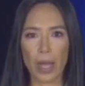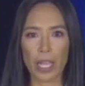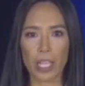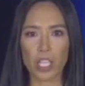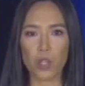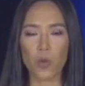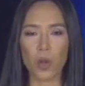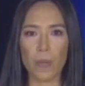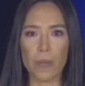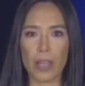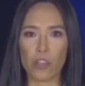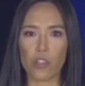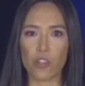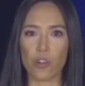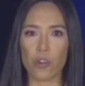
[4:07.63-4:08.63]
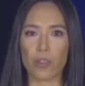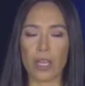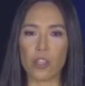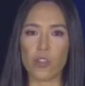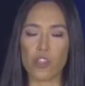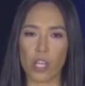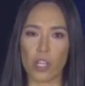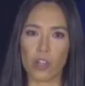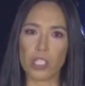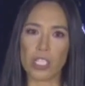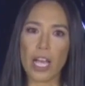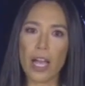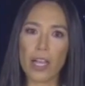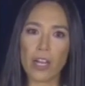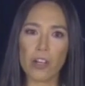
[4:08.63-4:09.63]
You want to make sure that you check your
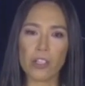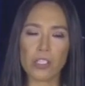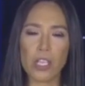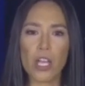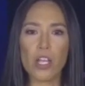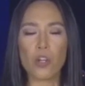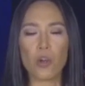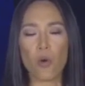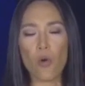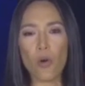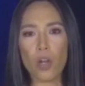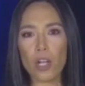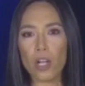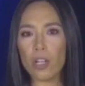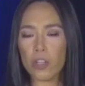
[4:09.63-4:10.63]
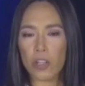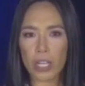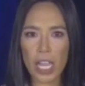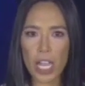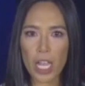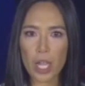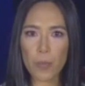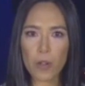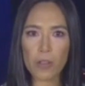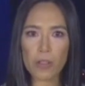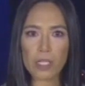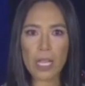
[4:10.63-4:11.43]
tires, your oil, your cables.